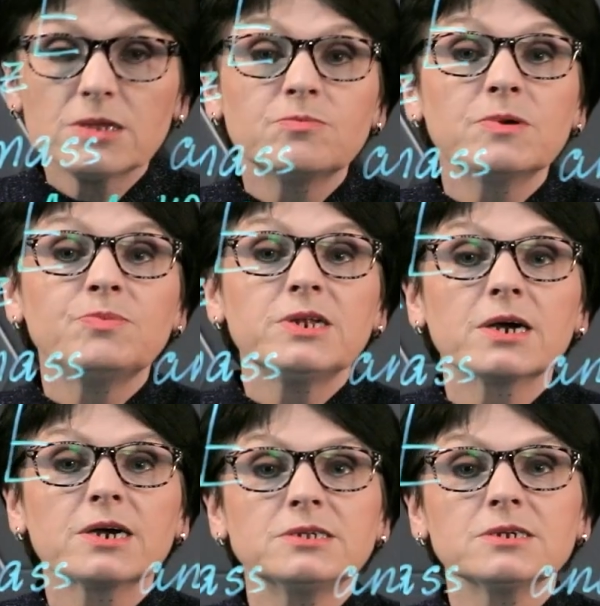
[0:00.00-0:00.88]
then the
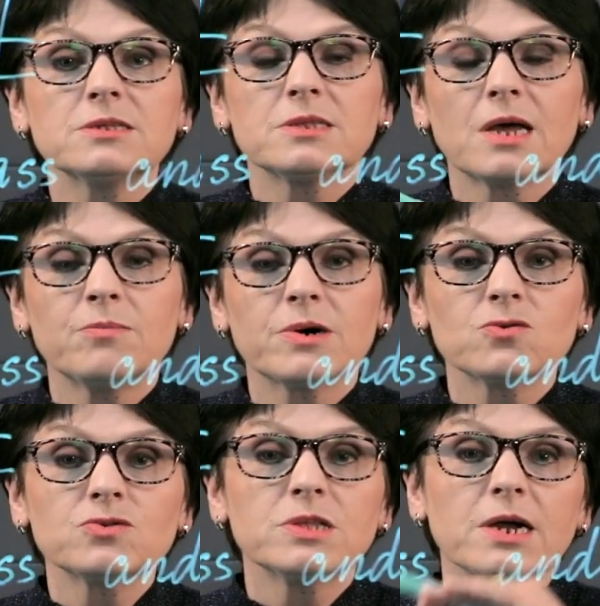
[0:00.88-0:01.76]
element would
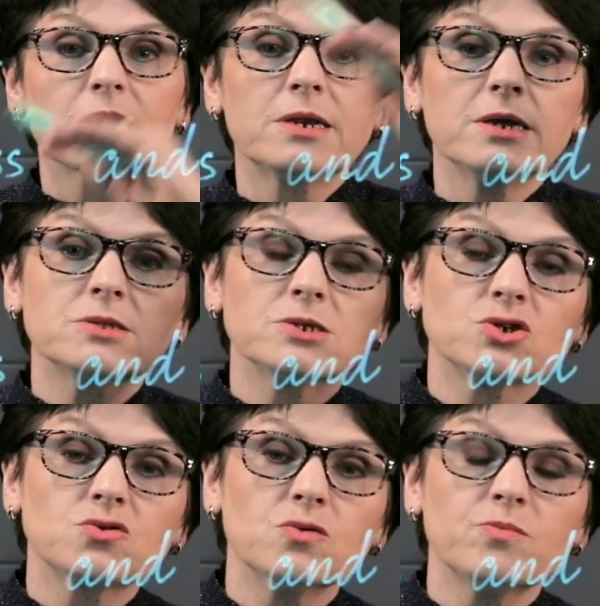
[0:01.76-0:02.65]
move on the
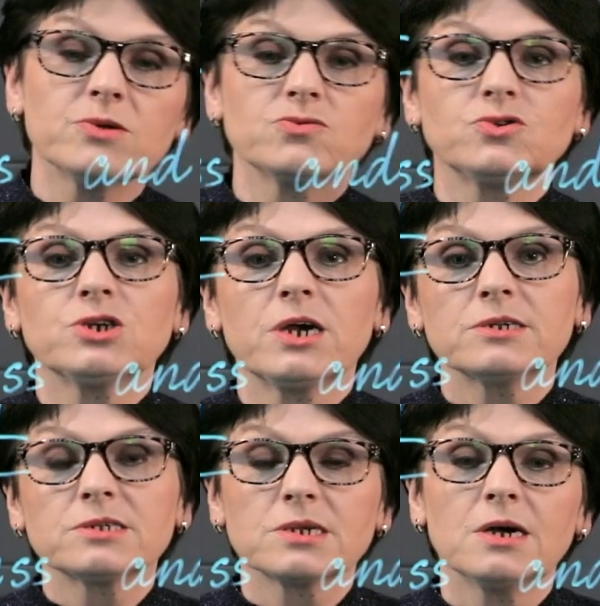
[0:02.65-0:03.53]
contrary 1
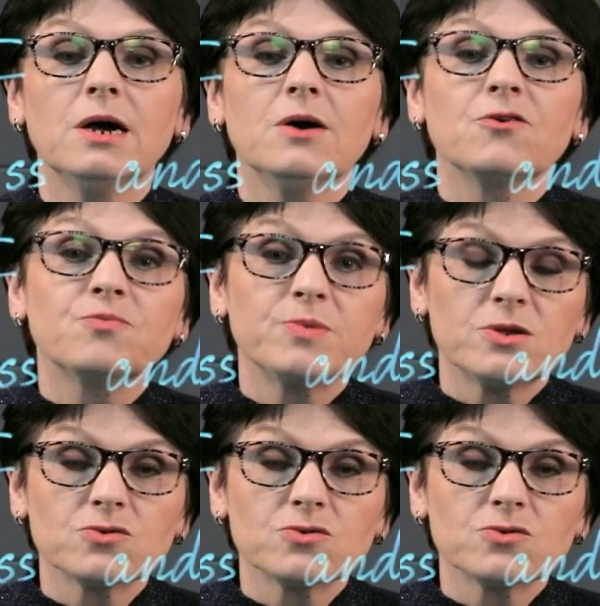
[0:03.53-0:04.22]
cell forward.